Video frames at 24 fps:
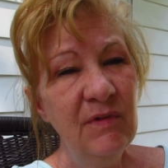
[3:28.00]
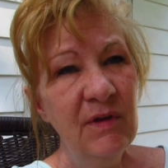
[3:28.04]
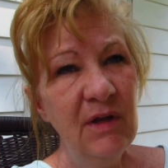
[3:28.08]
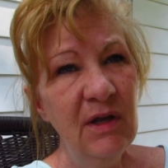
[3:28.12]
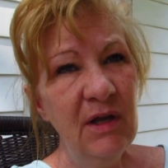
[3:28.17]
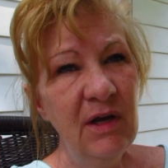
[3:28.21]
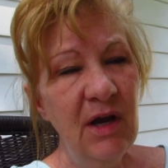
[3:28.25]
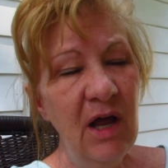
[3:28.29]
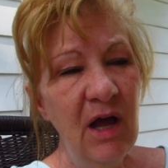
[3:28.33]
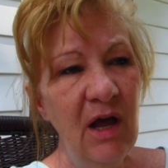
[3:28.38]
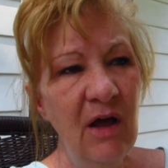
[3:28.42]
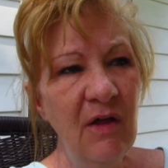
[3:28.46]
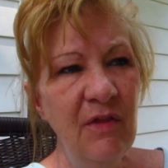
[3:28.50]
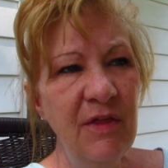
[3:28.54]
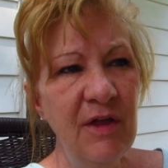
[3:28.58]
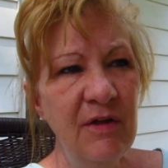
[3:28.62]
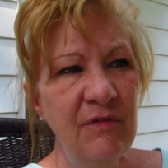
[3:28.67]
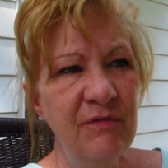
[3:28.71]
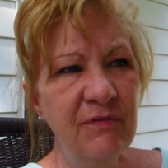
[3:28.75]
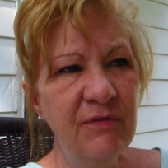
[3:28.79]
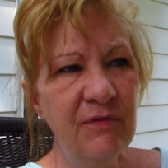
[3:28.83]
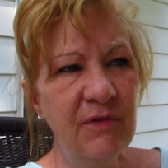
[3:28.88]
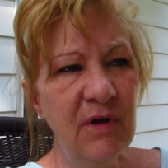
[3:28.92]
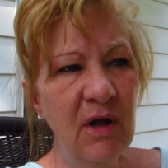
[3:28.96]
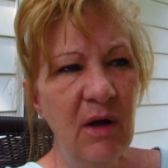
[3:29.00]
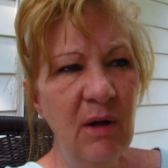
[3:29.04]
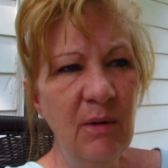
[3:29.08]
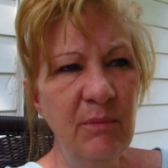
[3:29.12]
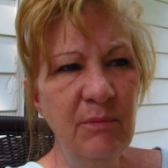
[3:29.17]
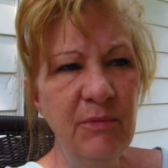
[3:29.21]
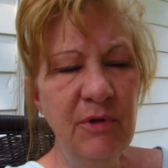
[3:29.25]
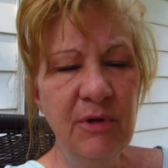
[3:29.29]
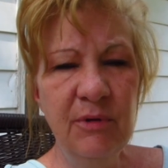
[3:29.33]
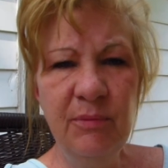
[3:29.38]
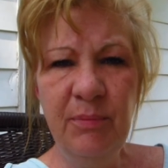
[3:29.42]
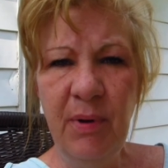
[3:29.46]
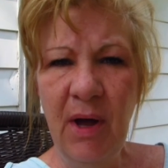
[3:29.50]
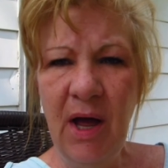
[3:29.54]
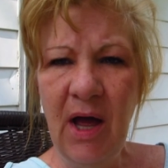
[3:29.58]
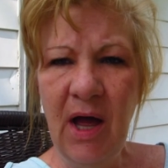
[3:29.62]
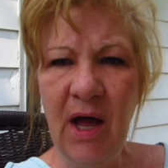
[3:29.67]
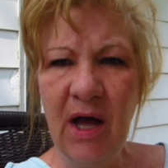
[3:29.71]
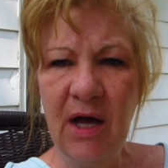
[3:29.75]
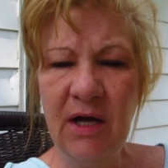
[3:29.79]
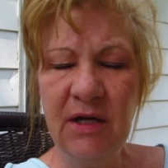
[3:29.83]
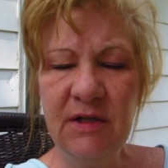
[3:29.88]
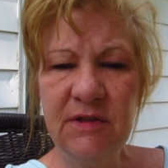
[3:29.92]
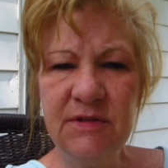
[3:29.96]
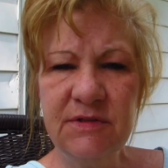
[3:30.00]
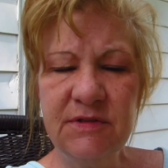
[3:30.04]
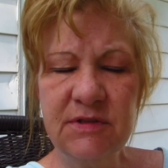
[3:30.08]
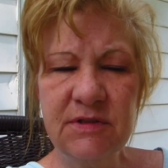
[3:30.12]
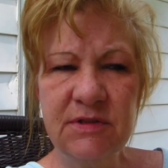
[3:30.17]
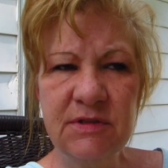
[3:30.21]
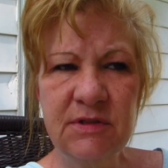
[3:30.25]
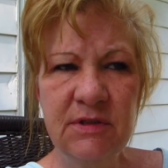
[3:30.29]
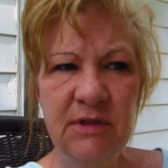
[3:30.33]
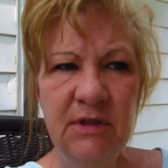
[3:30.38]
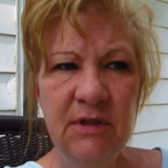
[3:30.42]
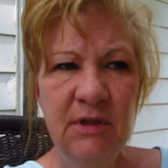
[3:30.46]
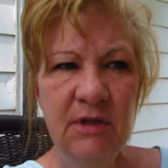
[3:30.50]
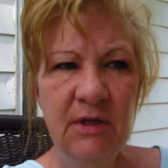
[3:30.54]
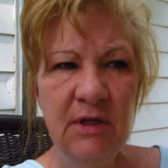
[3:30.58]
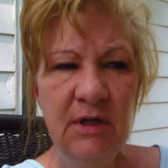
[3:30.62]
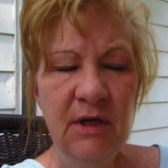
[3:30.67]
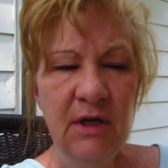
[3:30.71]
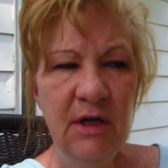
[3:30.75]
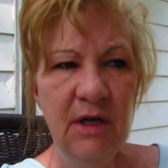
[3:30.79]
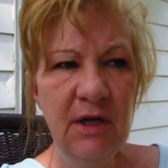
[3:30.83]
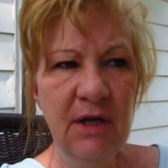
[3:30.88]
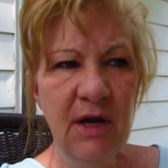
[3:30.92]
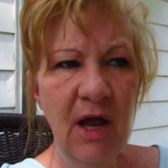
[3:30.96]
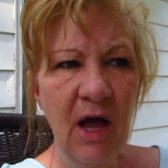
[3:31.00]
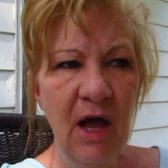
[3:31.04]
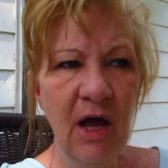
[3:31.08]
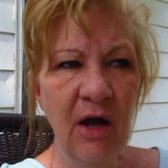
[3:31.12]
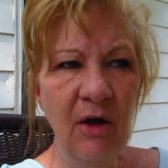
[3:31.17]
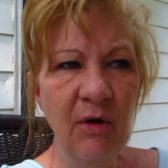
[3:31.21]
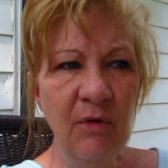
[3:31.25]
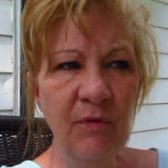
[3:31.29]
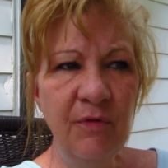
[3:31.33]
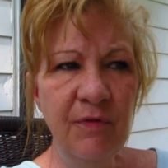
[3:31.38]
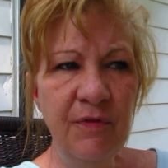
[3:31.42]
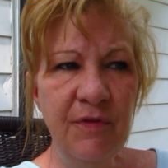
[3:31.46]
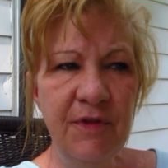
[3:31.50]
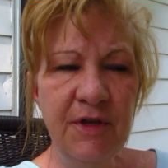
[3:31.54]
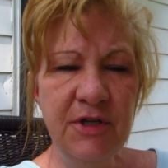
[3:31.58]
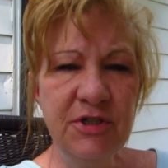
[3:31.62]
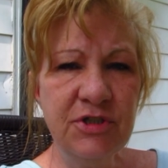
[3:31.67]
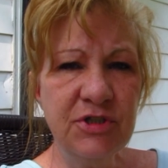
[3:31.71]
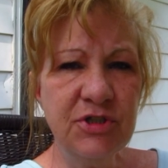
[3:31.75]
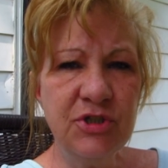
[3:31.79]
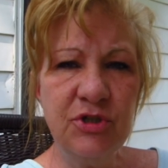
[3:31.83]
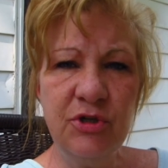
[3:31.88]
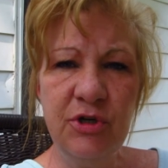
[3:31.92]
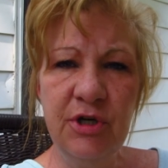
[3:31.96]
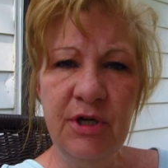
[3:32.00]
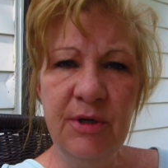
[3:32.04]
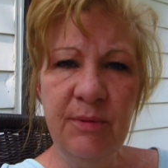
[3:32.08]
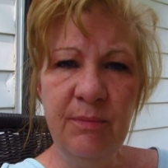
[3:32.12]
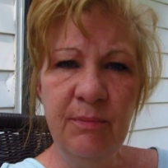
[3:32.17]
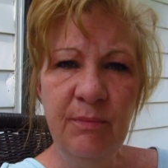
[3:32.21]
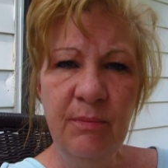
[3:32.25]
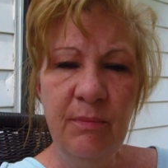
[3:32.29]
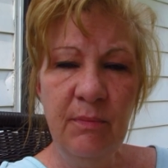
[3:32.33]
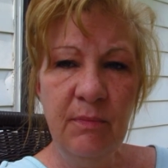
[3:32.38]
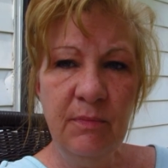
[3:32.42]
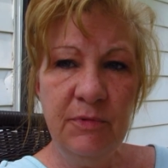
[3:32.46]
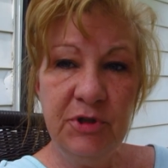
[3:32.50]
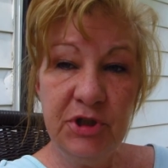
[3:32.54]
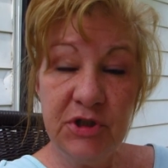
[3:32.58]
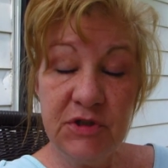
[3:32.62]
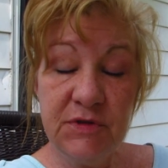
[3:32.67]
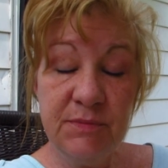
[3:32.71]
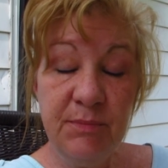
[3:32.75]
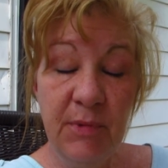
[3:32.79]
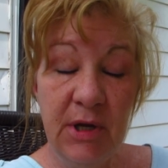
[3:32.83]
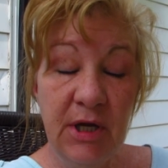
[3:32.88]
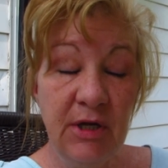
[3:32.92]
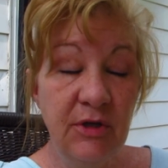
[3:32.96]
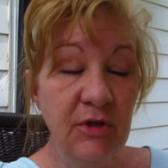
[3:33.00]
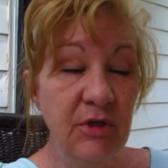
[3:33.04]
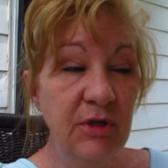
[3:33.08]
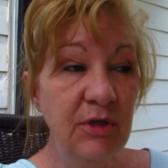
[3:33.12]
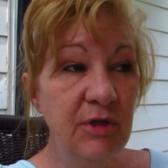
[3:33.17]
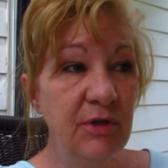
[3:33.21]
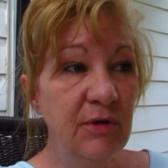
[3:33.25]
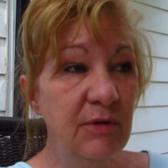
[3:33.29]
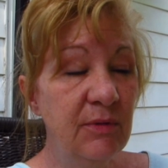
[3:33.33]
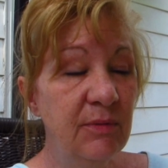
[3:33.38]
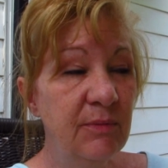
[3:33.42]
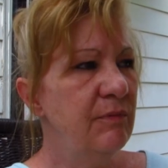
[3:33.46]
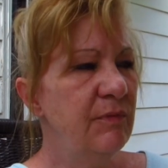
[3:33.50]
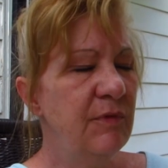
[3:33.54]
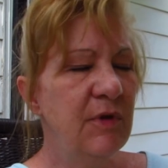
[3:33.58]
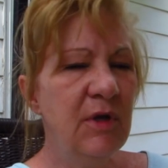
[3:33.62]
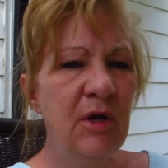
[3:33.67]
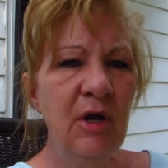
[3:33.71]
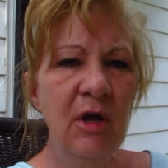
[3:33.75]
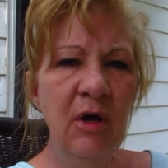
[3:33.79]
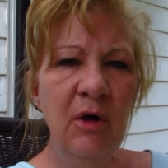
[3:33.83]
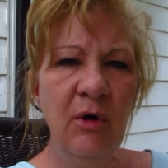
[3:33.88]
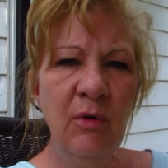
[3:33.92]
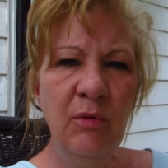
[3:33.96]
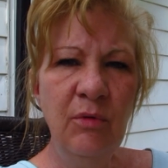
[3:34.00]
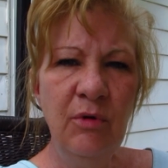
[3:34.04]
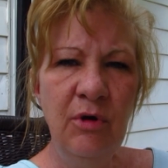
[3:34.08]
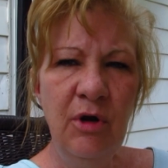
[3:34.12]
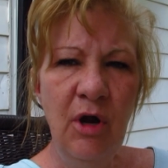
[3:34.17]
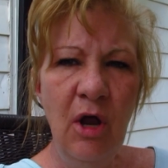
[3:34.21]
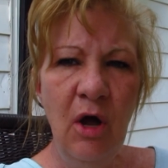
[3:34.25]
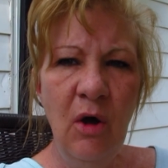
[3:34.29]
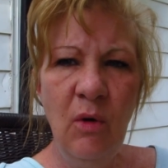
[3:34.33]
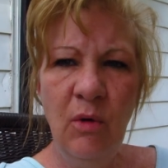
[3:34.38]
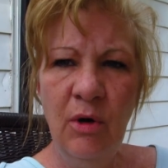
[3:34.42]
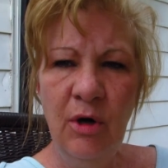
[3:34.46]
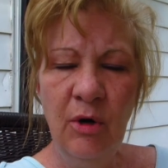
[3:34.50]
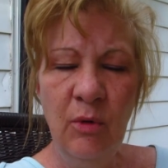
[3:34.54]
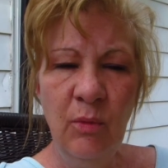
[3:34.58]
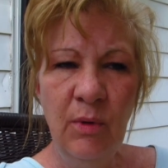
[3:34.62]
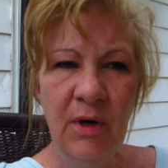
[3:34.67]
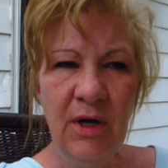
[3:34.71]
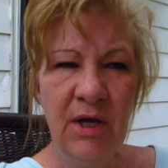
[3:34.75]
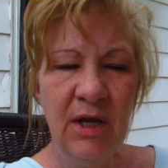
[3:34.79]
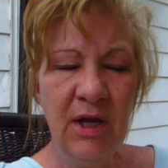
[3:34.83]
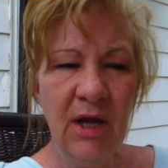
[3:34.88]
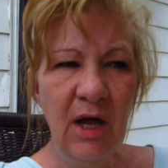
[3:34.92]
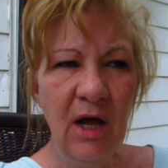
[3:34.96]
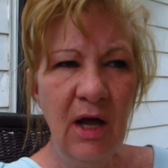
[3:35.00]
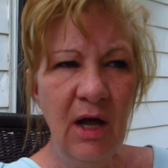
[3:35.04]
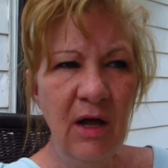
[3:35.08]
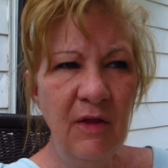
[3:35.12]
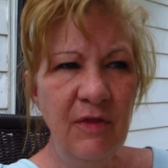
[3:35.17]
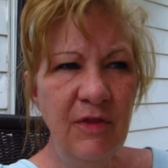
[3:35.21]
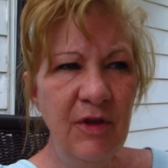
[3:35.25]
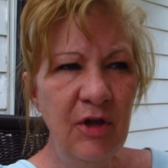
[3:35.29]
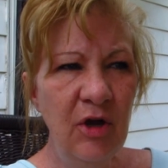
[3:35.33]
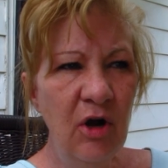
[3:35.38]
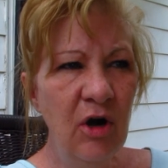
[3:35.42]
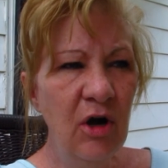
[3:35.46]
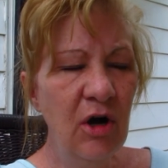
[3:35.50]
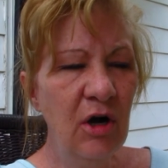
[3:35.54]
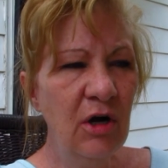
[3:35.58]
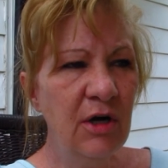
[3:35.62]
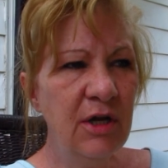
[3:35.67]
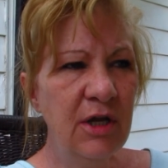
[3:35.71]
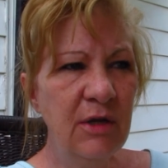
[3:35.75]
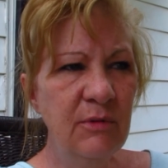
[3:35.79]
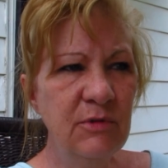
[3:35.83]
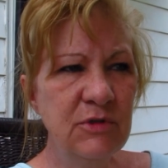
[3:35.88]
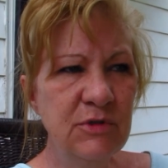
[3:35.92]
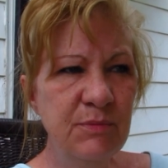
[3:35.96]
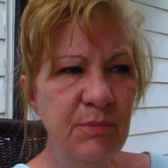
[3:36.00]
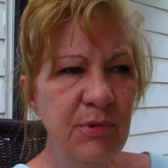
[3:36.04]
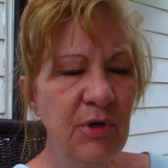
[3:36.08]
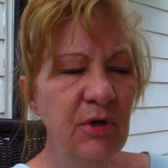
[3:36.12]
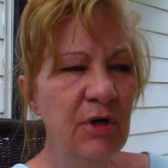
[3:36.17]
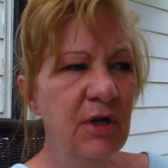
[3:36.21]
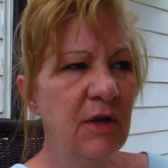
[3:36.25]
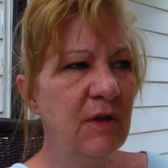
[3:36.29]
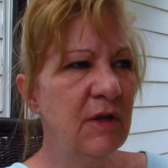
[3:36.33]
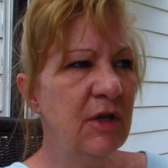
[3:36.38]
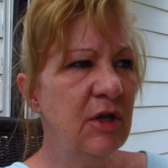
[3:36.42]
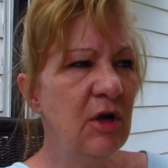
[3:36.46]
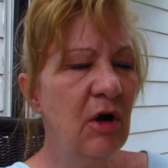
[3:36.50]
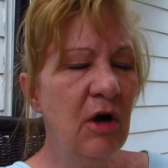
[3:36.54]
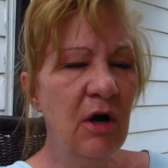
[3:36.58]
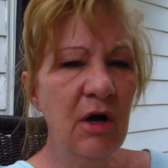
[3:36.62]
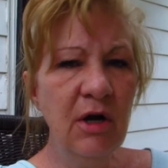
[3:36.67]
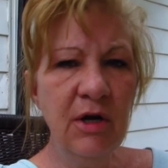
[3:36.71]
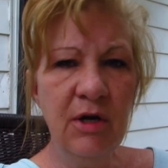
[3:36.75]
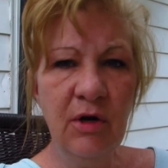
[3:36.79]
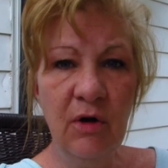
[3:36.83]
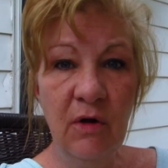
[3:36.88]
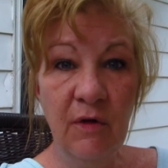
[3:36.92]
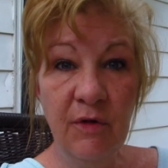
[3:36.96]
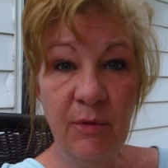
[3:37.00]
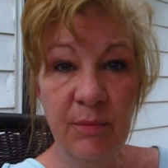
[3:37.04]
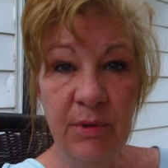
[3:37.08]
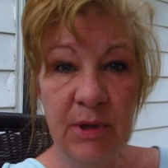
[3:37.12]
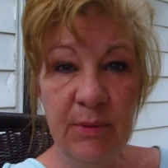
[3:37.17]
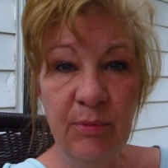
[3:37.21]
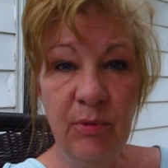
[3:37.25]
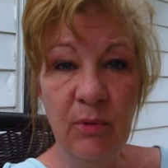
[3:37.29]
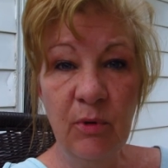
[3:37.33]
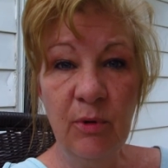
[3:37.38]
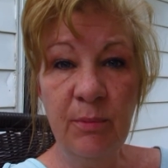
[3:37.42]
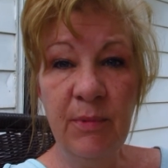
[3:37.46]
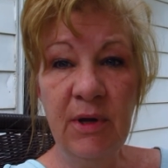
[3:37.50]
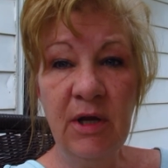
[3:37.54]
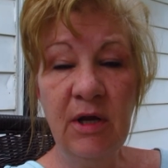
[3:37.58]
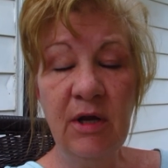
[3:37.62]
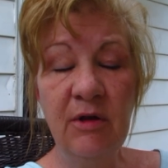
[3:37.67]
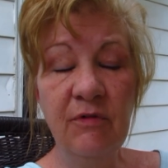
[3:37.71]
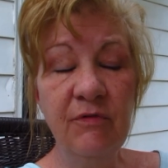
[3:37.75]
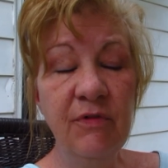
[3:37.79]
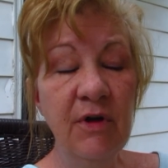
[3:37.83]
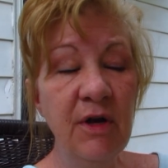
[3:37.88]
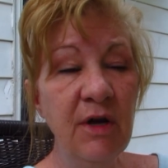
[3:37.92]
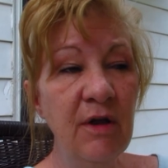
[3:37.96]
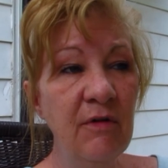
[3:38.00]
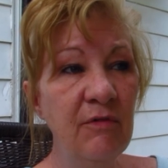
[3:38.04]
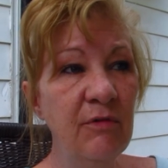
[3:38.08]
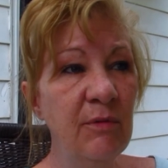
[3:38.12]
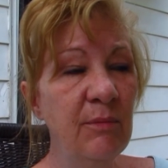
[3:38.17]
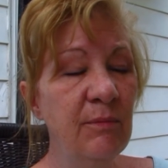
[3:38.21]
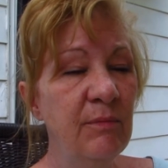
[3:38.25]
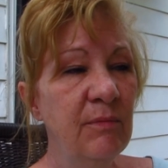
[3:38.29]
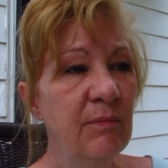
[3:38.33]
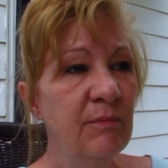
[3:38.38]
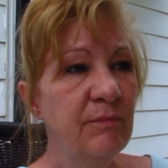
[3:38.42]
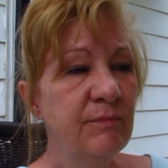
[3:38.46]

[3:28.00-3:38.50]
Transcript: and how they've come to pass and how this dream just may too. You know, Noah, when he had the ark, he was building the ark and all the people were making fun of him.